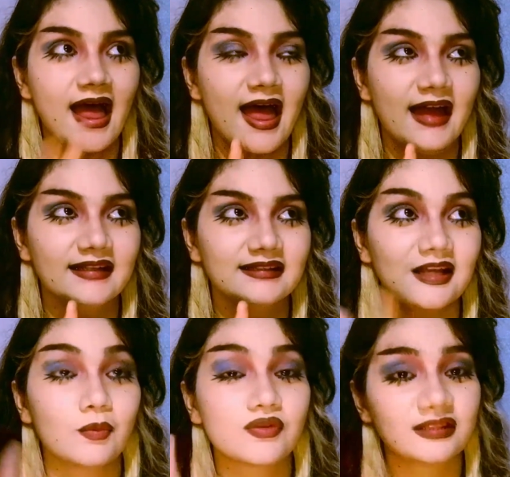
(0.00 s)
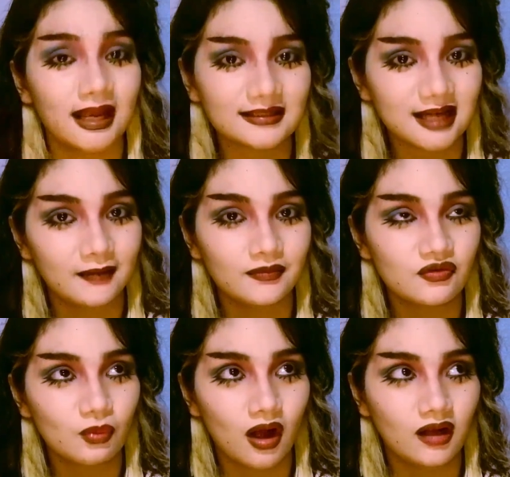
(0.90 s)
And it was nighttime
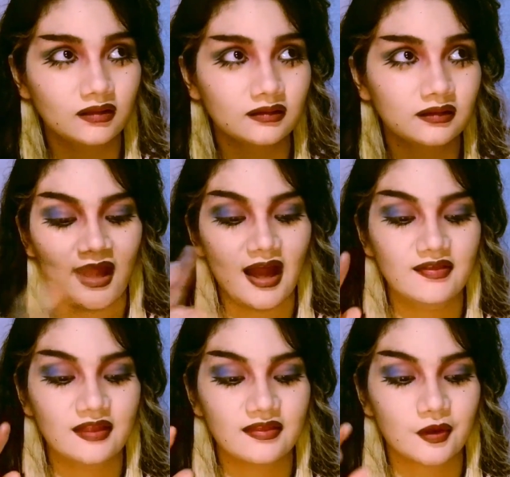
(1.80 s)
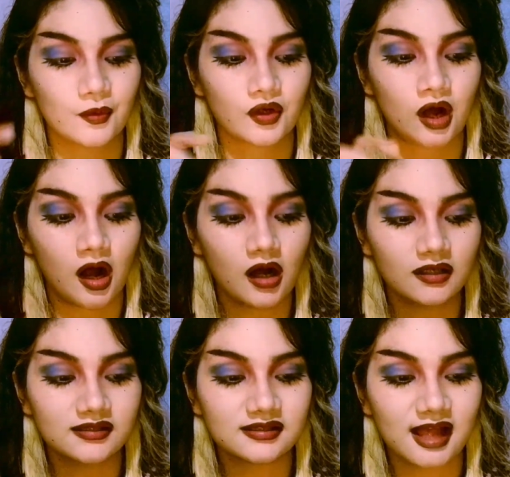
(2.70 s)
as well, and then there were
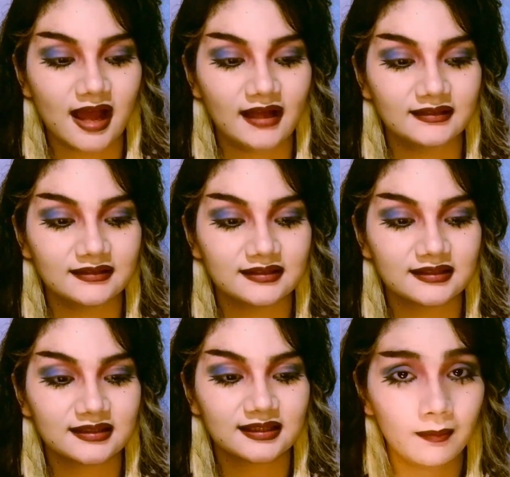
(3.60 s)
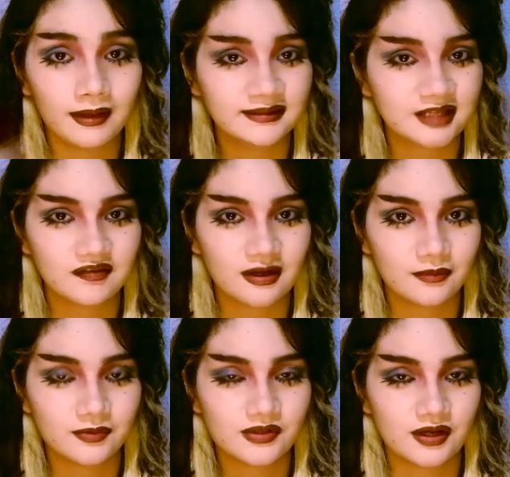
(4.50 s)
cars, and my entire
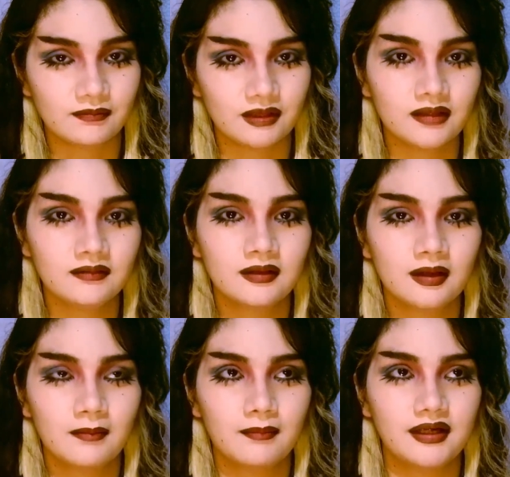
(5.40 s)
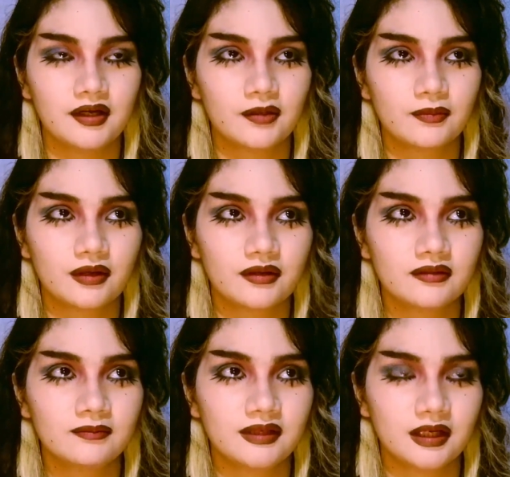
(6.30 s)
family was there. Me, my younger brother,
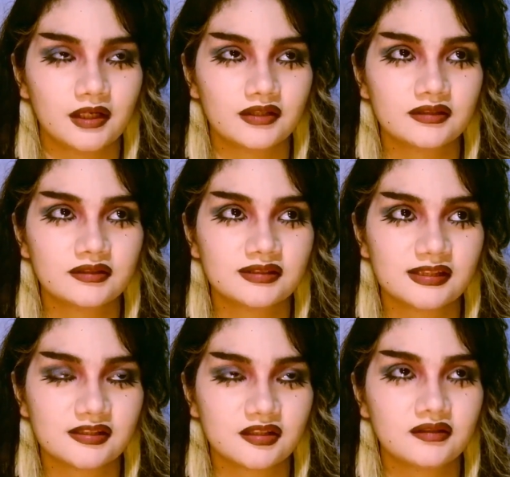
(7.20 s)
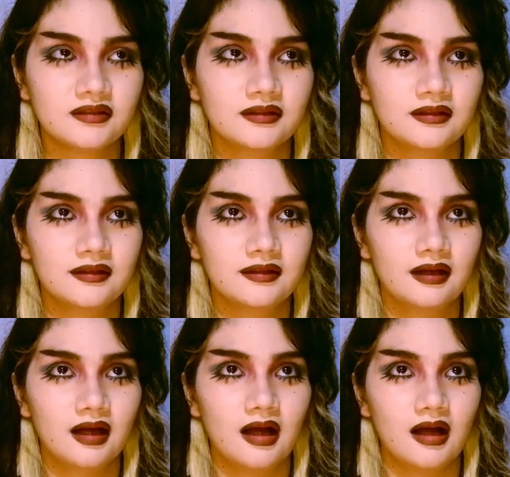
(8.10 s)
my younger sister,
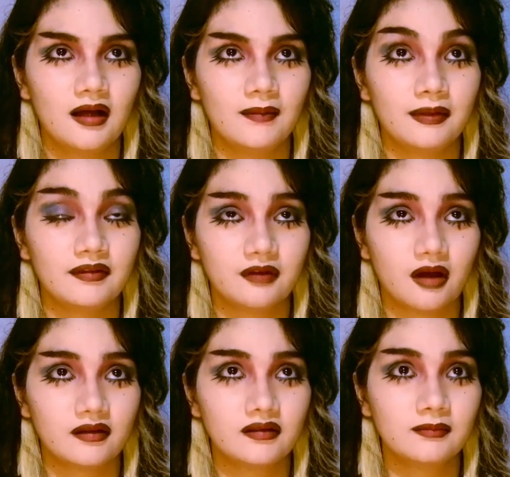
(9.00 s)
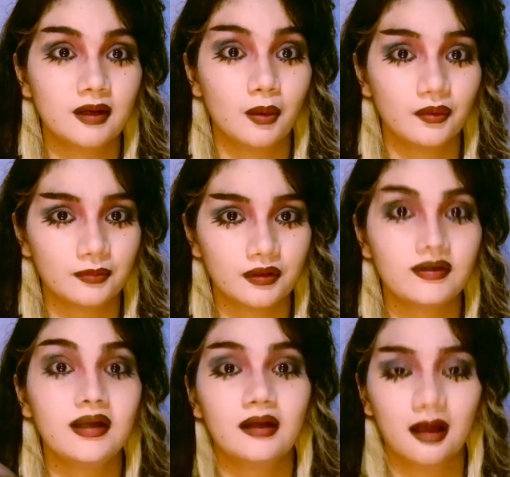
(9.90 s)
my father, my older brother,
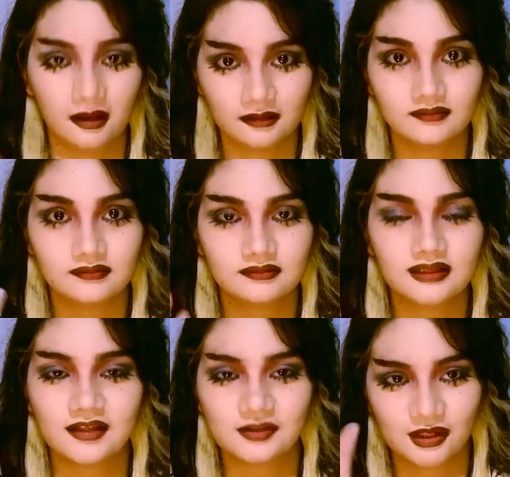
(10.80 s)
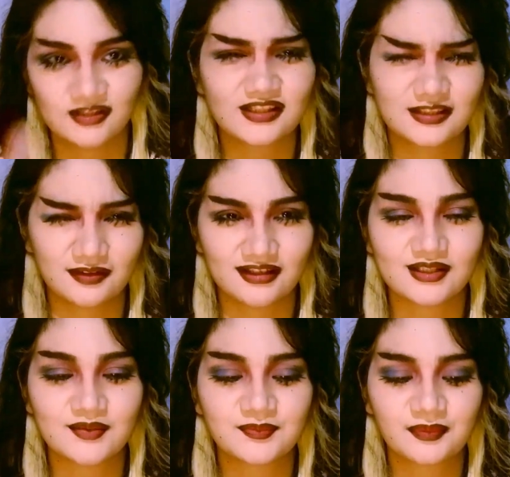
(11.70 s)
and yeah, so that's 6 of us.